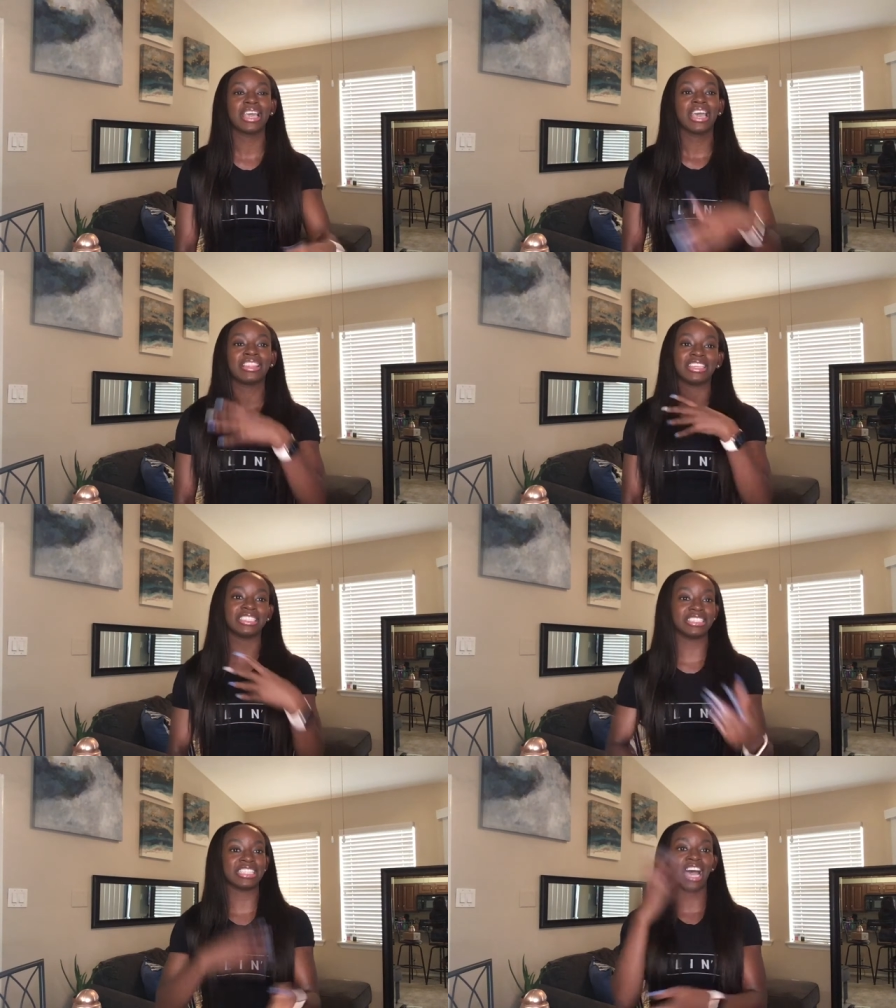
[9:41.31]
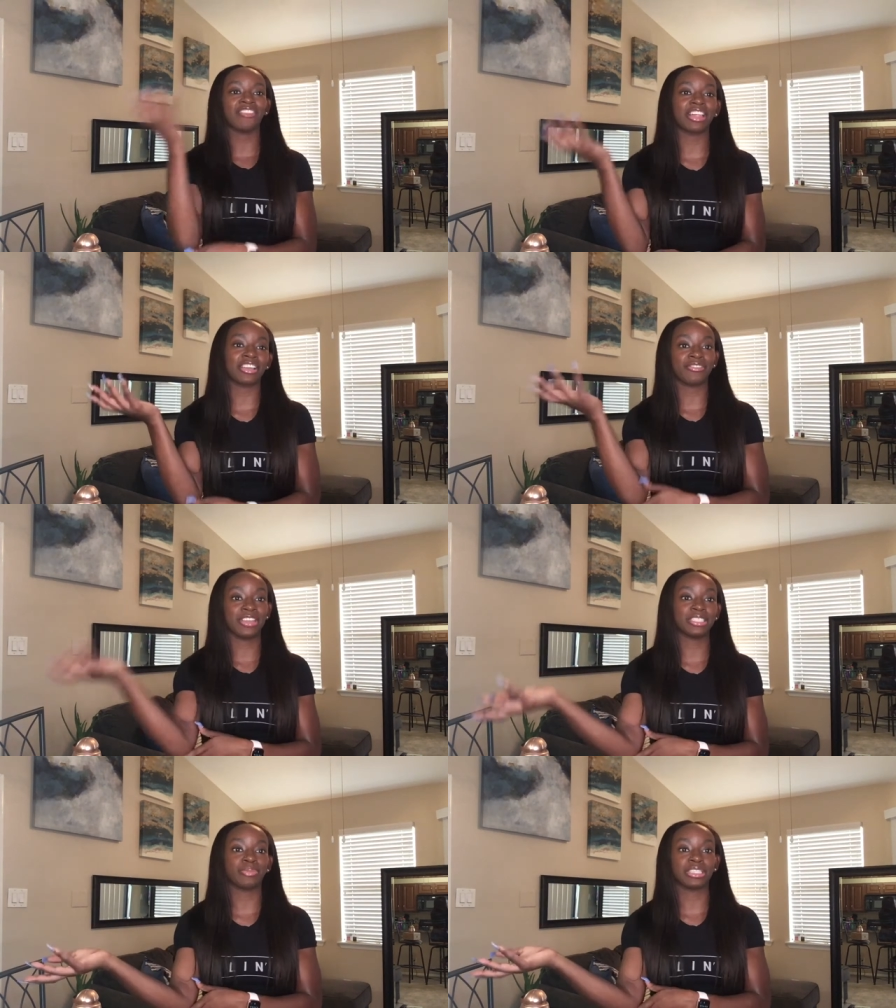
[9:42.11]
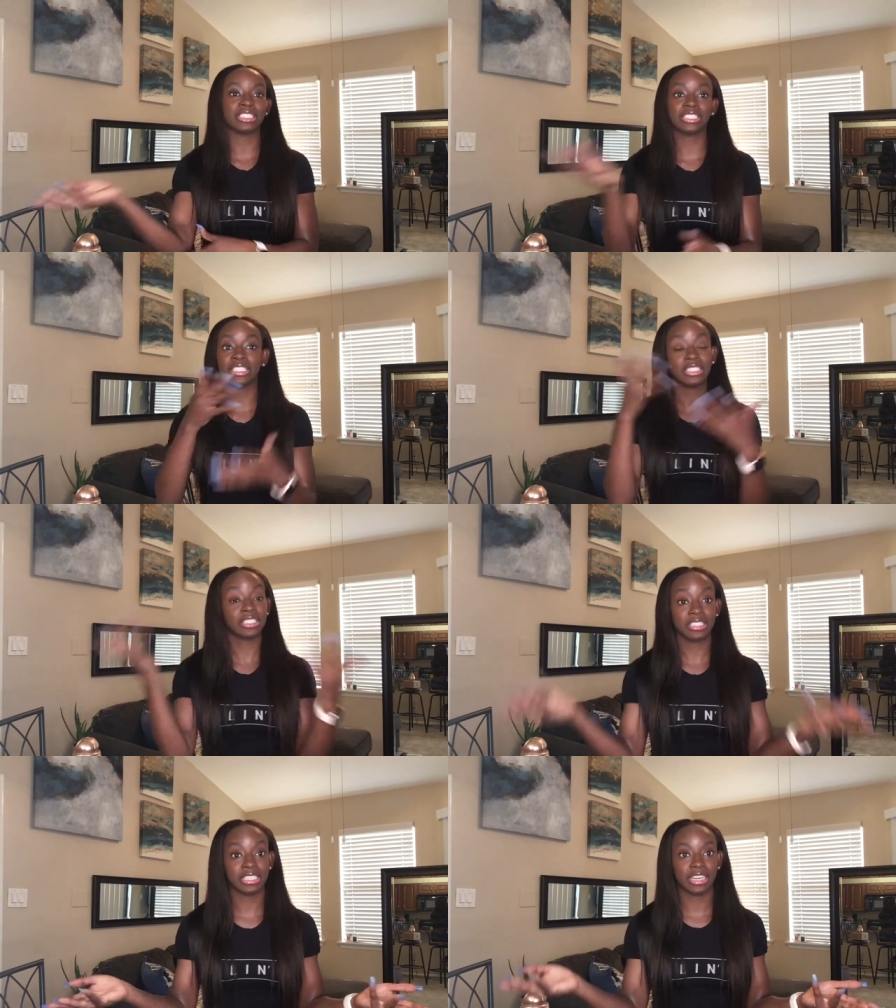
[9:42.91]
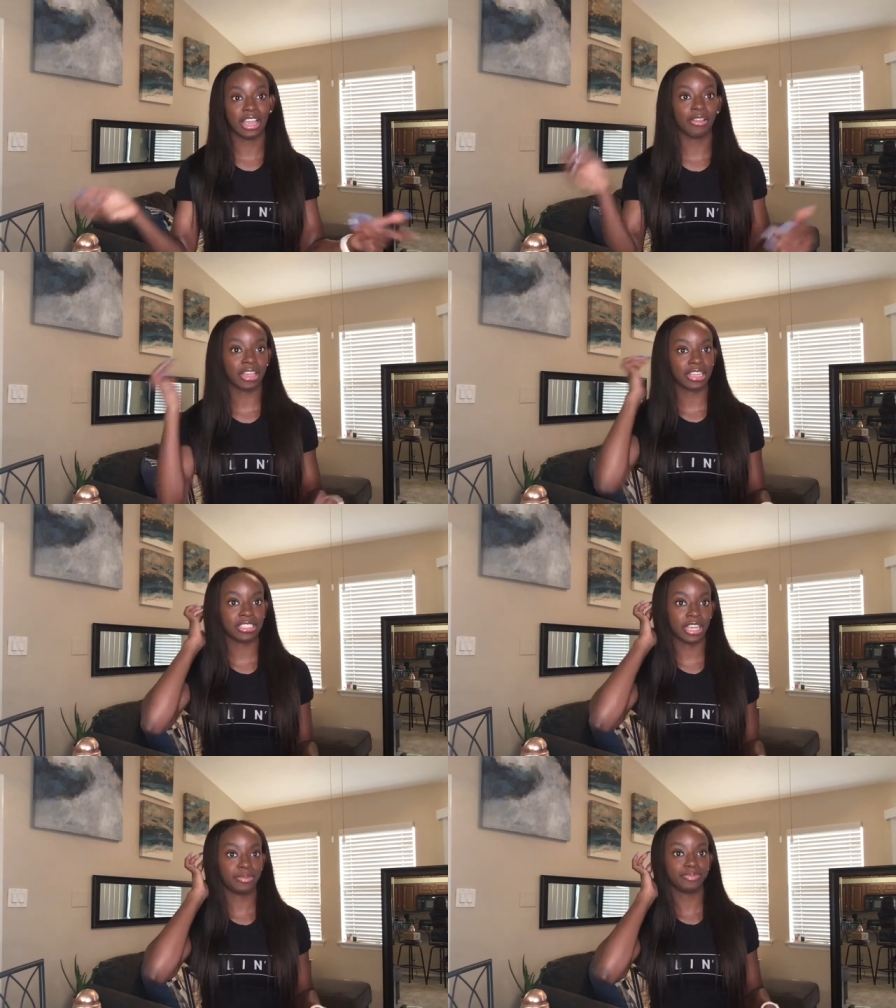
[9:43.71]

than to just have like a face brush that's just sitting out, like I said.